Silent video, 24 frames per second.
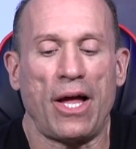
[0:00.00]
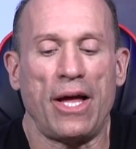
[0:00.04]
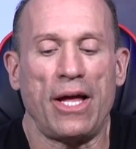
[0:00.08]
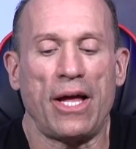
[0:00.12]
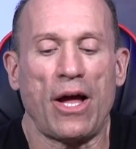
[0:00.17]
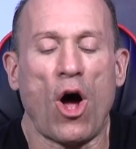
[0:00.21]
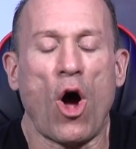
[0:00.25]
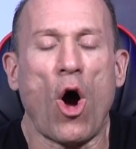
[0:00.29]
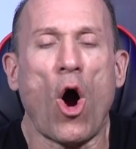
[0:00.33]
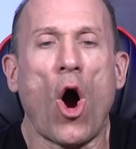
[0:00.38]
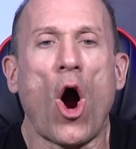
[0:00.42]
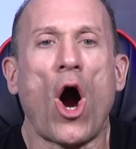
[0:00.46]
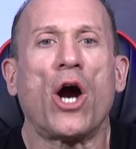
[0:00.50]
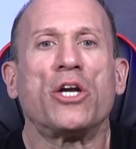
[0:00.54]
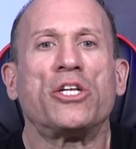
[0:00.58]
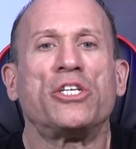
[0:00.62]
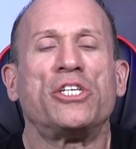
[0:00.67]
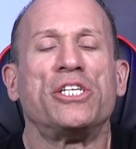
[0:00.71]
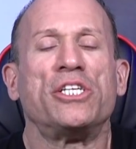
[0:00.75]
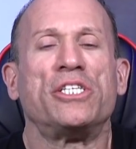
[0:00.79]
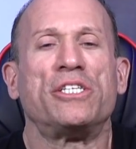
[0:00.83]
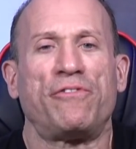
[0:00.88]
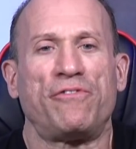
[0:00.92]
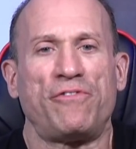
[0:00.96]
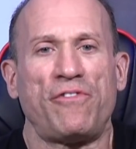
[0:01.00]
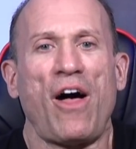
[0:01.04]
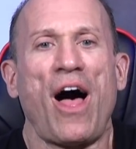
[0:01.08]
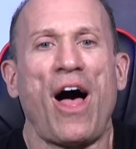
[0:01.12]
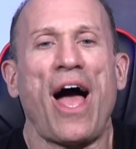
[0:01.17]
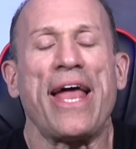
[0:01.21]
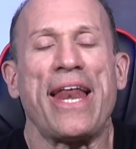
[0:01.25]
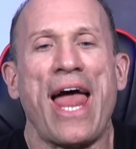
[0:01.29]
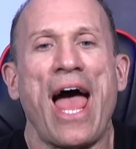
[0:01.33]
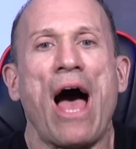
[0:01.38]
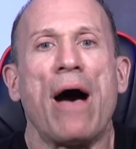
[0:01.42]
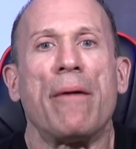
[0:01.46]
hard to
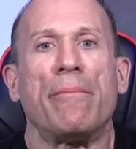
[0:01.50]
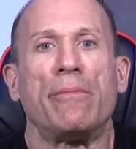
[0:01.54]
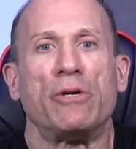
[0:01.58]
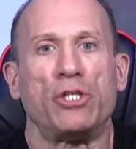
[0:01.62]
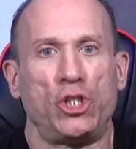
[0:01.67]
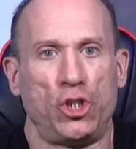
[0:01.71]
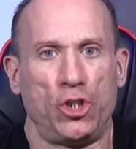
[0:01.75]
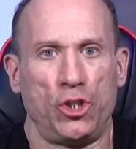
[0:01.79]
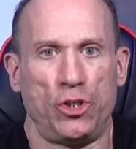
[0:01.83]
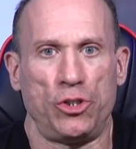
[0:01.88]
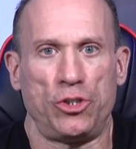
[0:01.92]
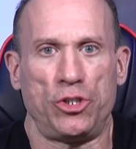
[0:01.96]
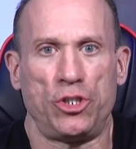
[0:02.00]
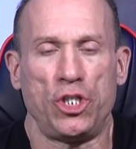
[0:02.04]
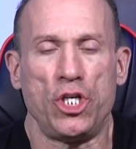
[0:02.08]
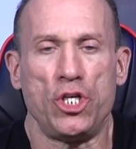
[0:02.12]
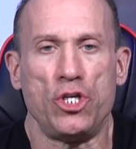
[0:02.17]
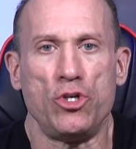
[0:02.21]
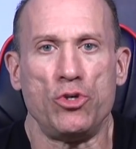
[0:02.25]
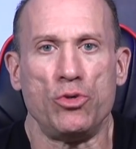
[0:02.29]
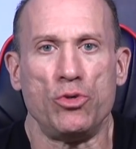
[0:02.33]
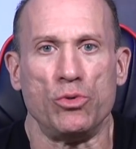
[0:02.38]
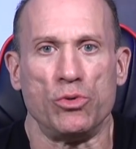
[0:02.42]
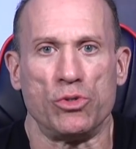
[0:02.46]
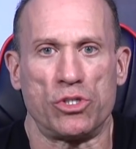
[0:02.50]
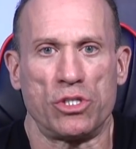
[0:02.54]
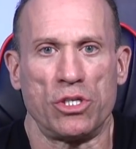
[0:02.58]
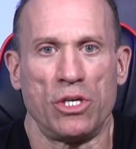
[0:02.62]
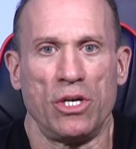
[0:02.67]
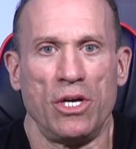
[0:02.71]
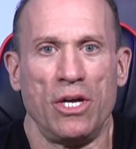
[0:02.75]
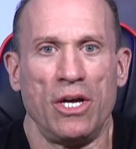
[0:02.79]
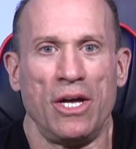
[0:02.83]
define how much to use,